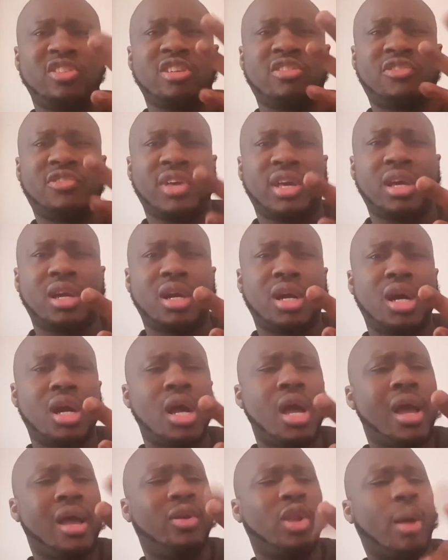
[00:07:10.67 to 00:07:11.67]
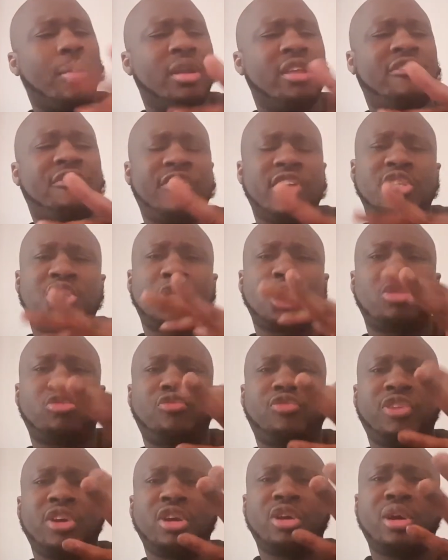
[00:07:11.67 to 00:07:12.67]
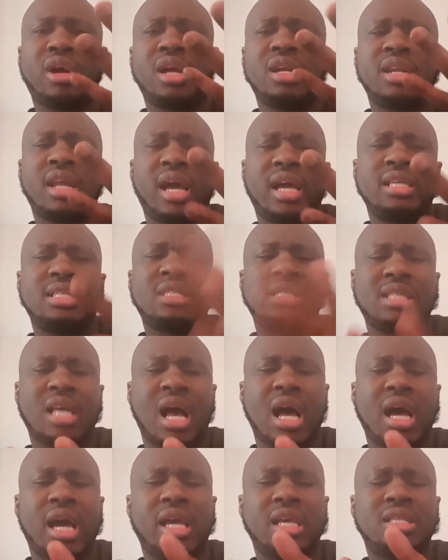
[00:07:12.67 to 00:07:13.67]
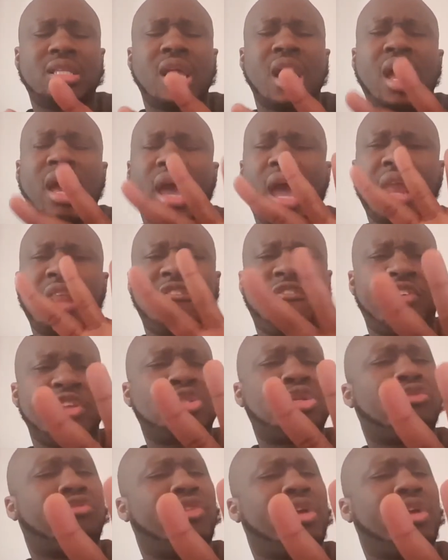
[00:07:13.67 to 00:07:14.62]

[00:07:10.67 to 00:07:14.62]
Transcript: your finger. Normally fits your finger a nice size, and it fits your